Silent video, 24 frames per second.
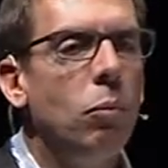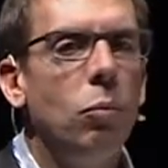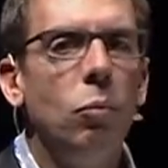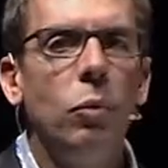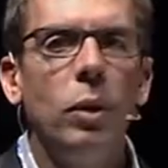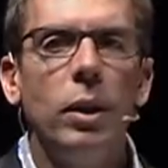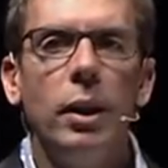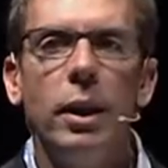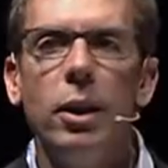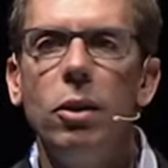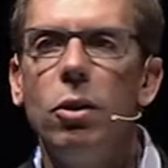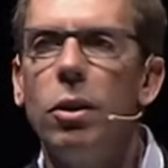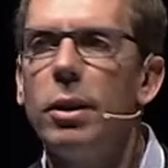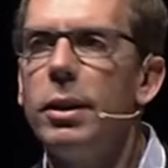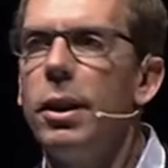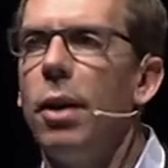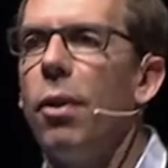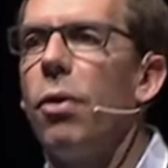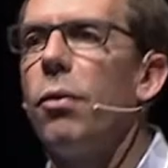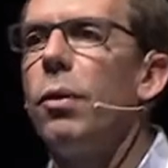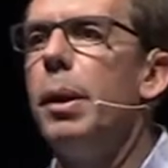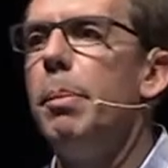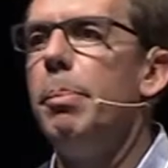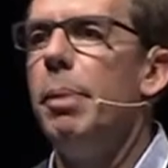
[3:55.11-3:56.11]
really looked
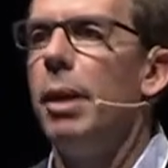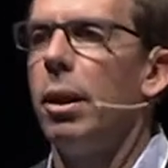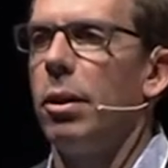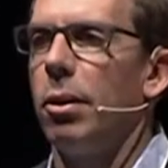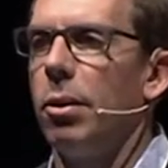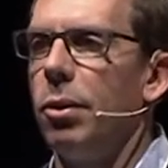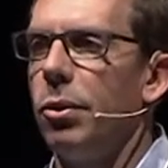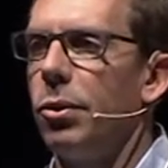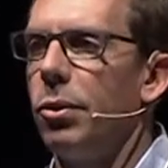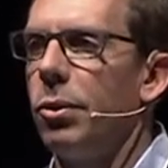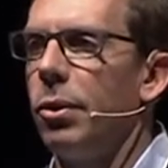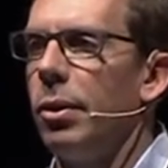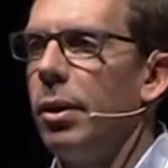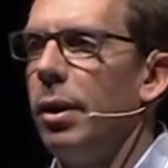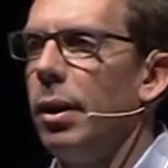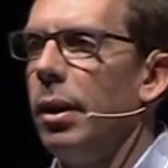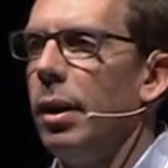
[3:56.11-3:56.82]
at three pillars.